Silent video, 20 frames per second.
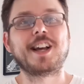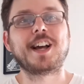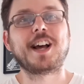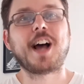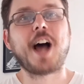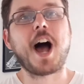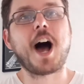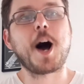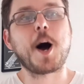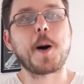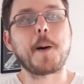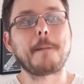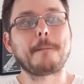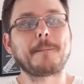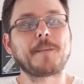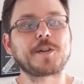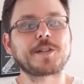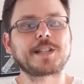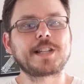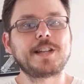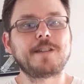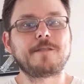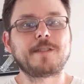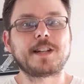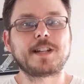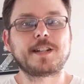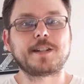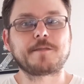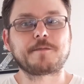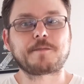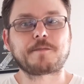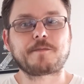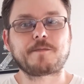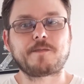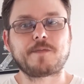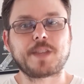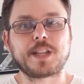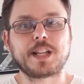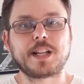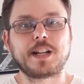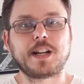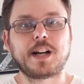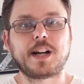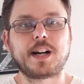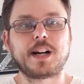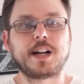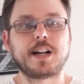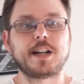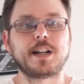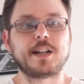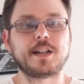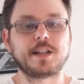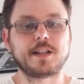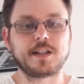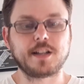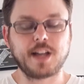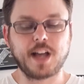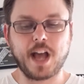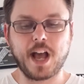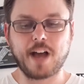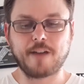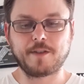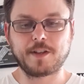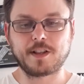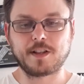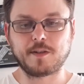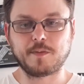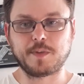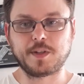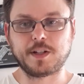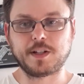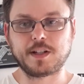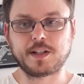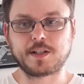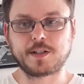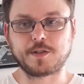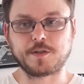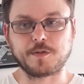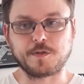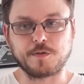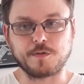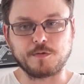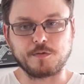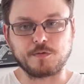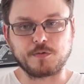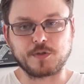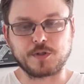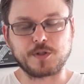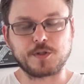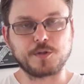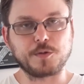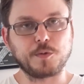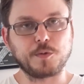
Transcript: was even having the ability to dual